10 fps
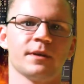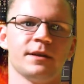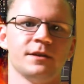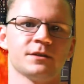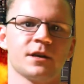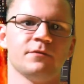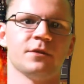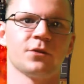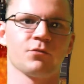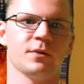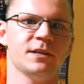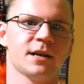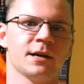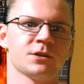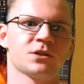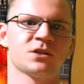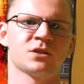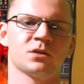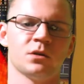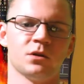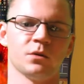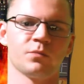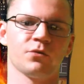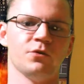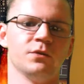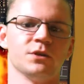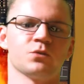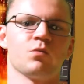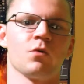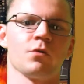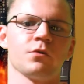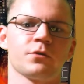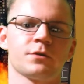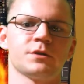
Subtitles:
he's given 3 tests to prove his worth,